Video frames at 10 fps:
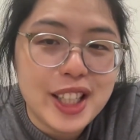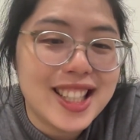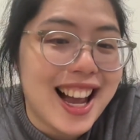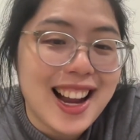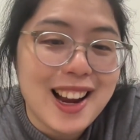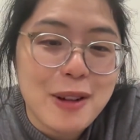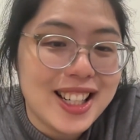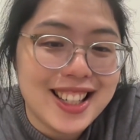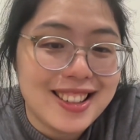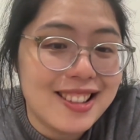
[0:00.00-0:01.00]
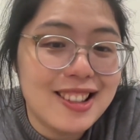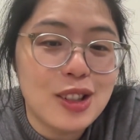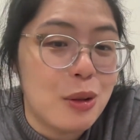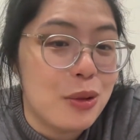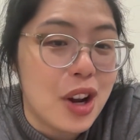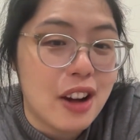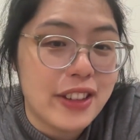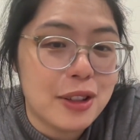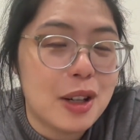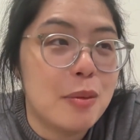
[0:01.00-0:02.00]
in Taiwan here. So nothing
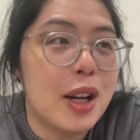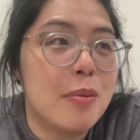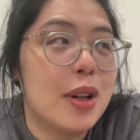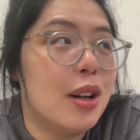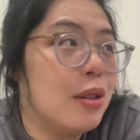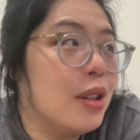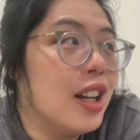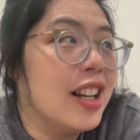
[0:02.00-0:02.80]
to complain about.